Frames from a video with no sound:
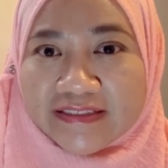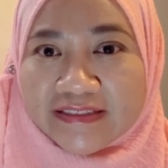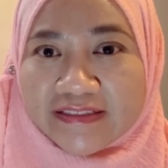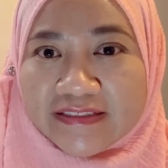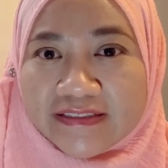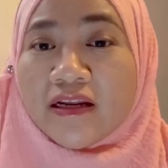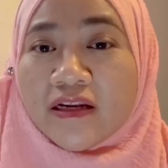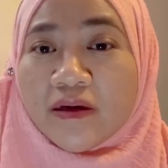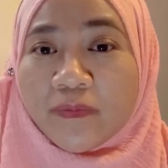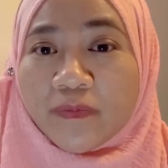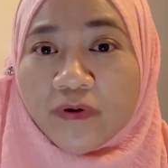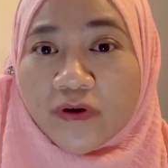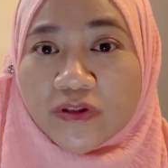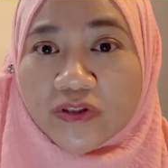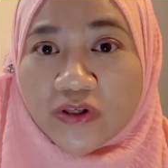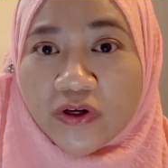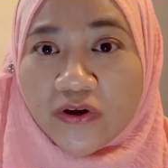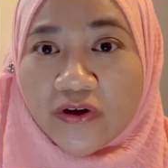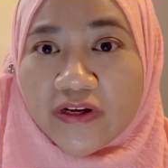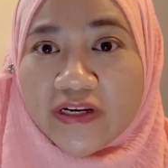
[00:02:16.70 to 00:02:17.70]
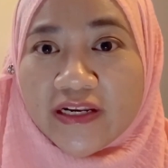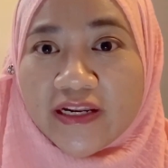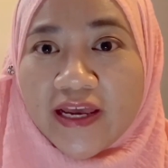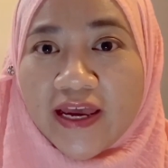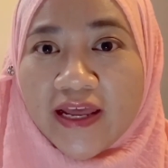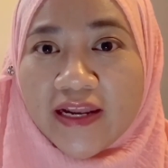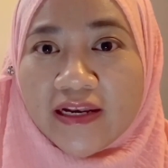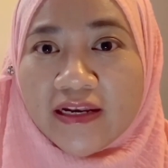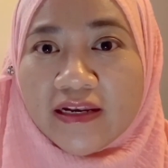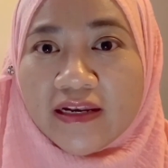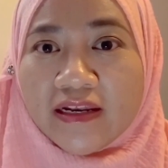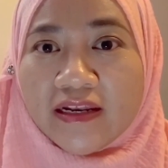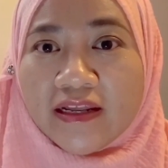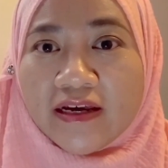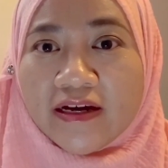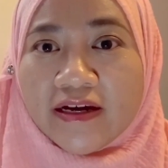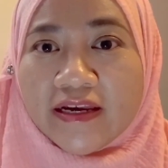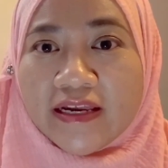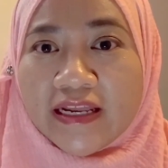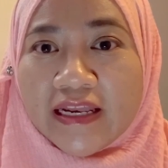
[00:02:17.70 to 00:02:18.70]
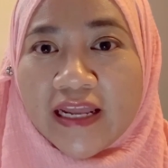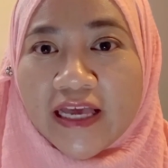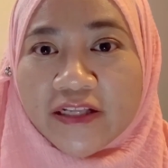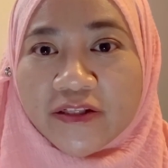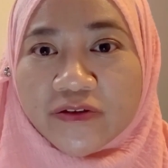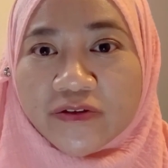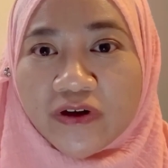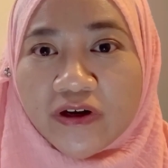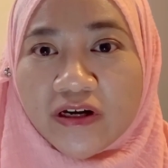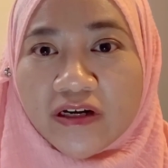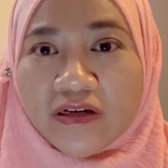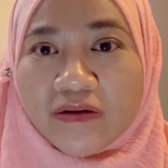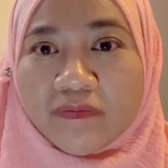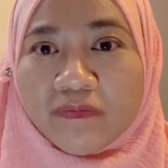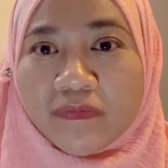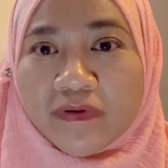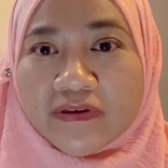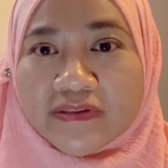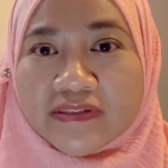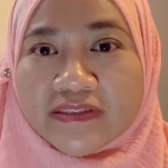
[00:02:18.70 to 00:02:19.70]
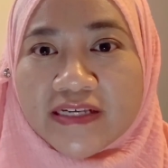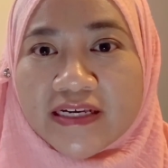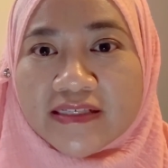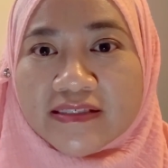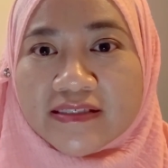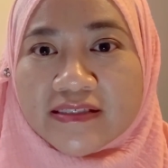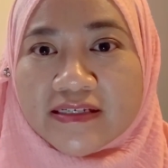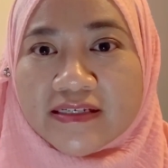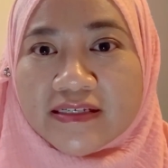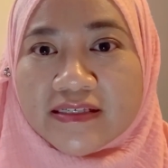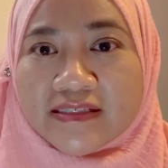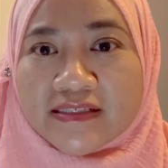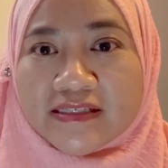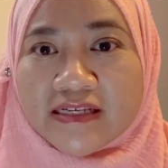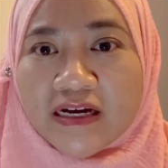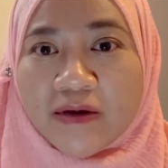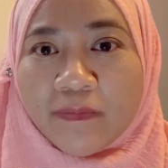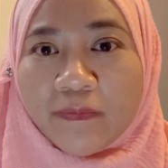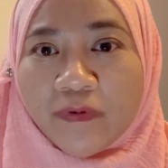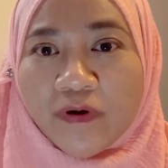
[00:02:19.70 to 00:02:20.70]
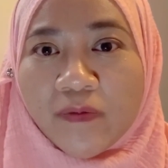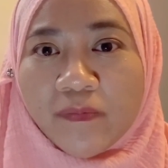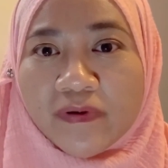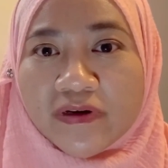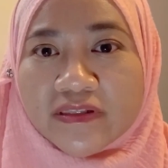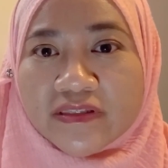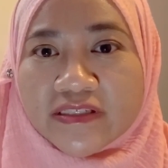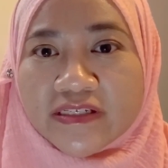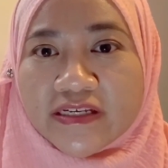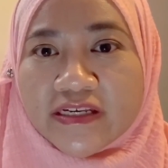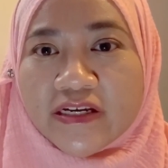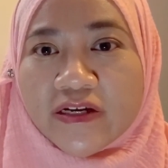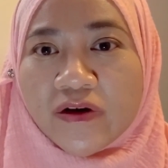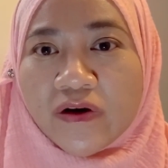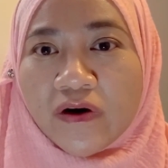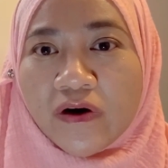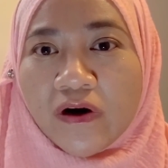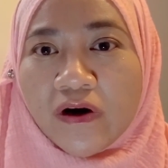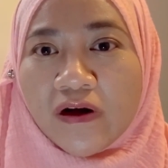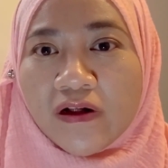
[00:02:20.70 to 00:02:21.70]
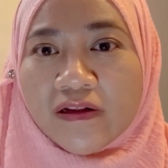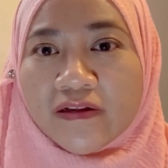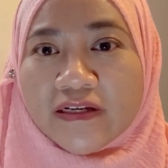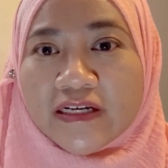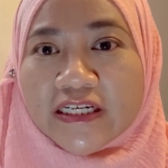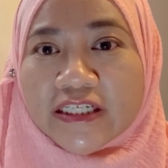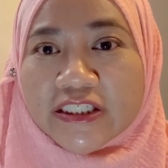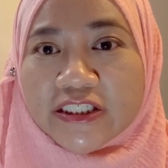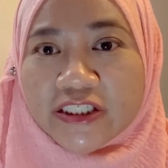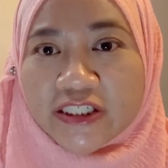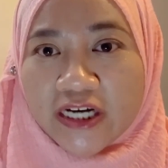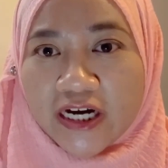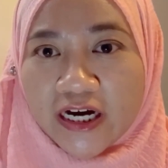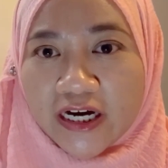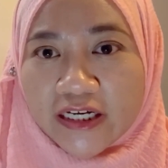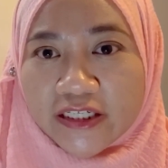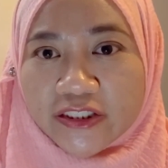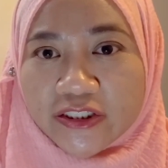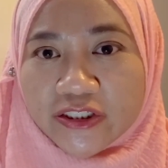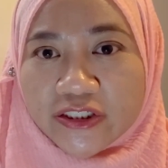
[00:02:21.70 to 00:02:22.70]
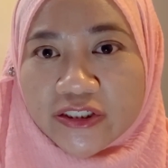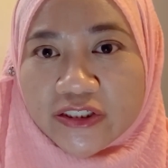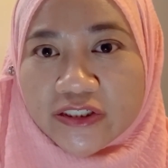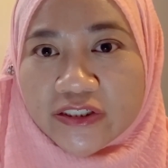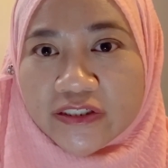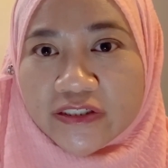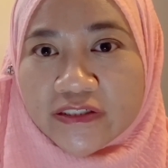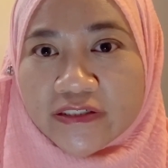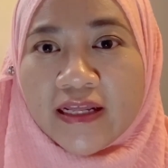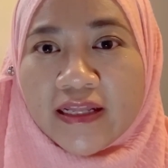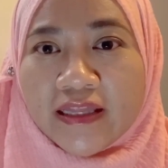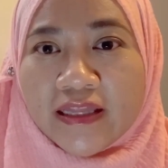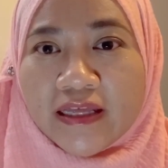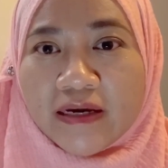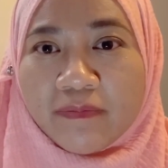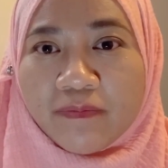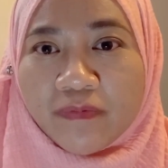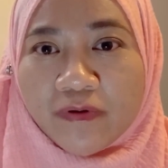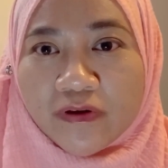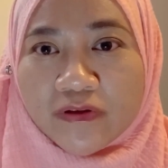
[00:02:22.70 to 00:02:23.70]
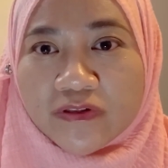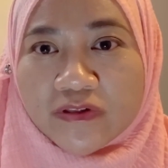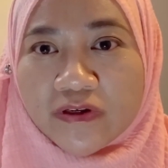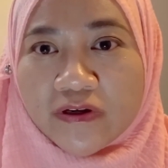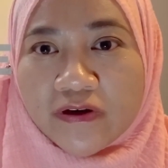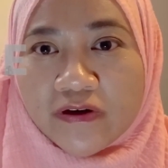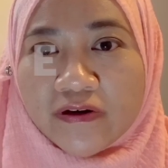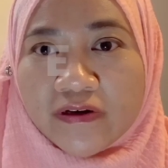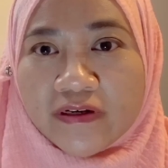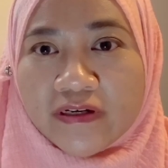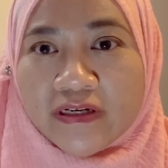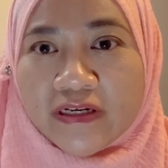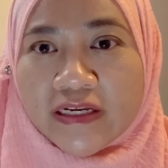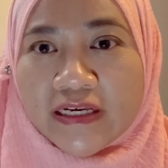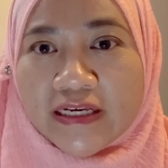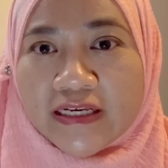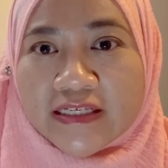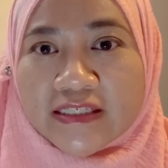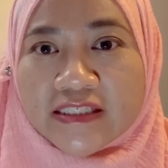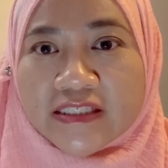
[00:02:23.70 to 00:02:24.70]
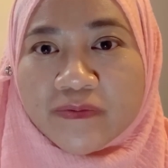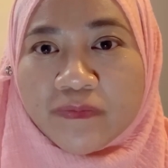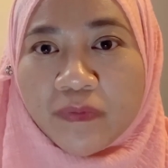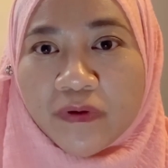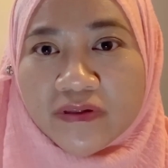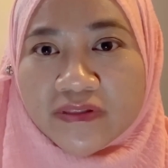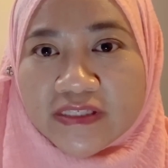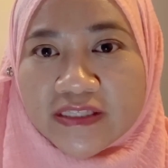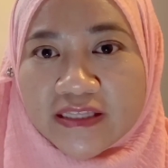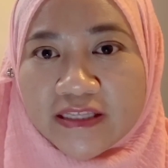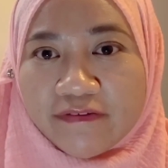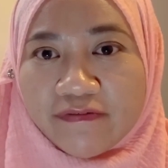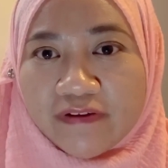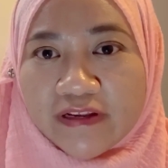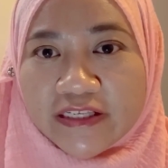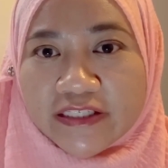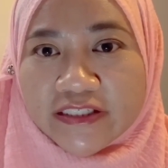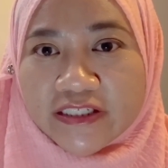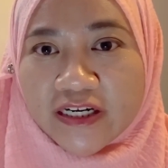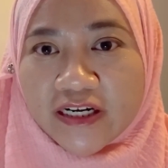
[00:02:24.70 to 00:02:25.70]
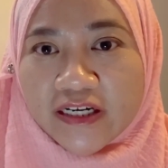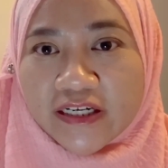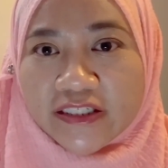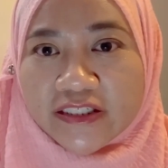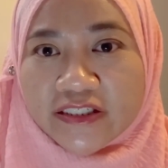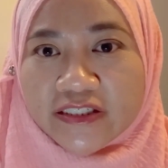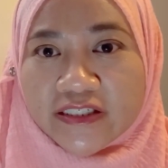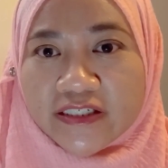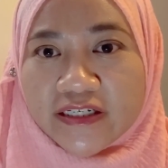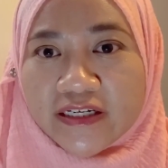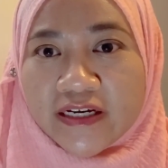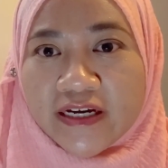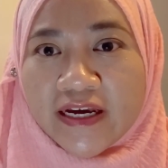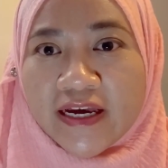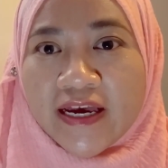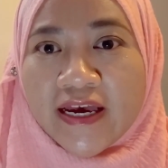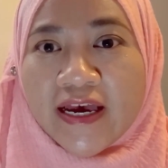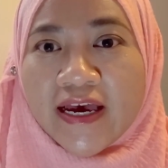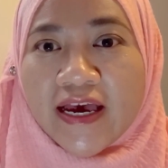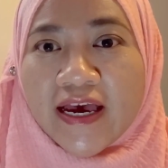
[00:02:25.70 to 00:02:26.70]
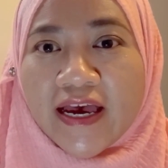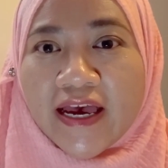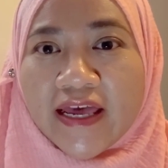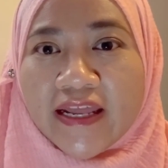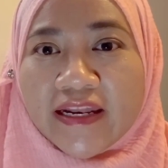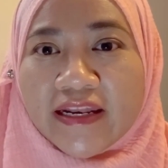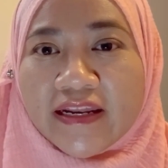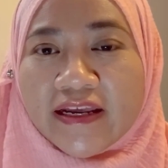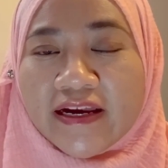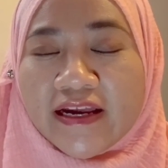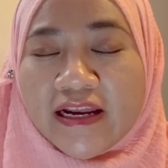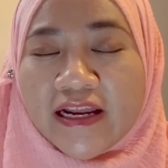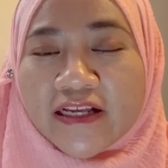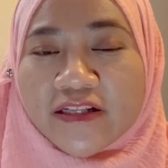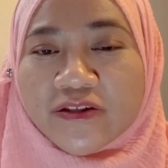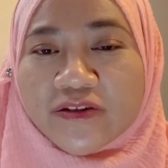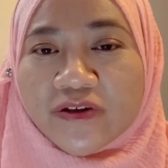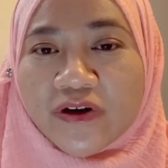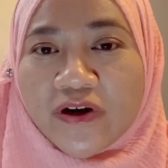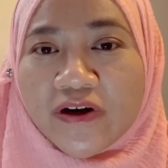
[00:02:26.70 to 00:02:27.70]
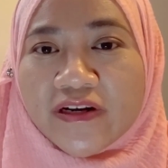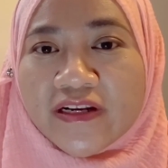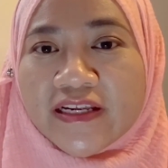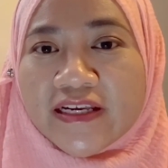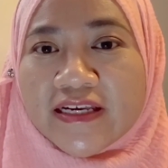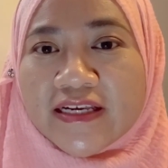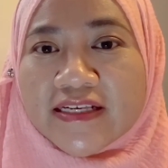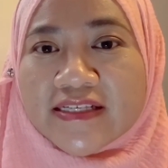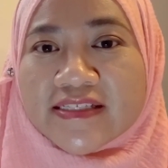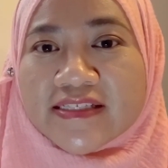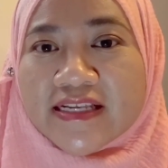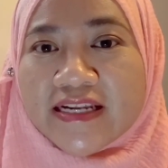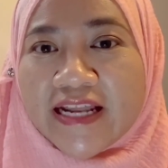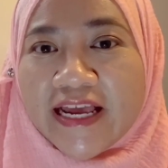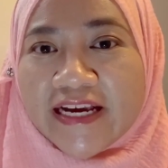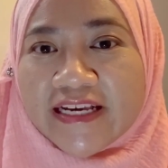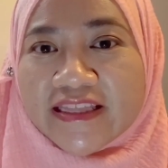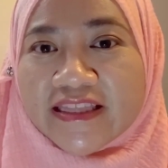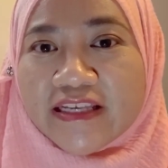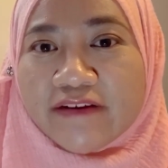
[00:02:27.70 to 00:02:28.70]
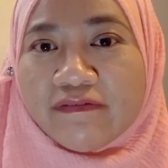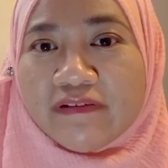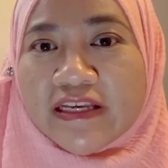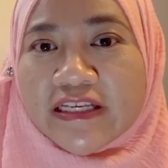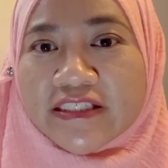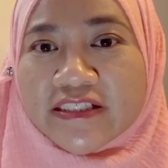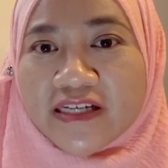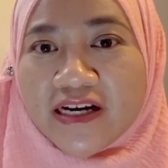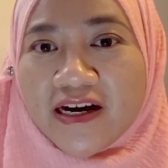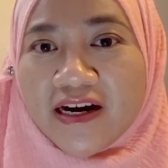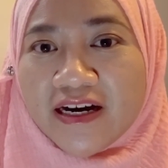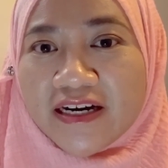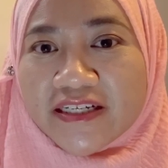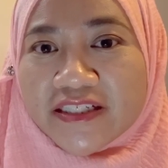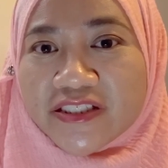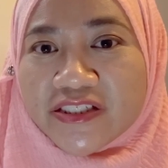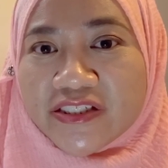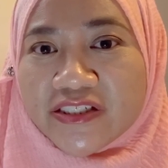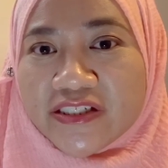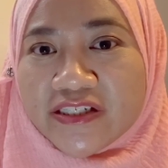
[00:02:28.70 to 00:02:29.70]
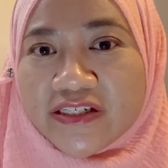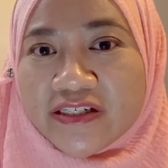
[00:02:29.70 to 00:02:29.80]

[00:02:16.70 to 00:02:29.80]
The proton and the electron possesses a property called charge. The proton is positively charged and the electron is negatively charged,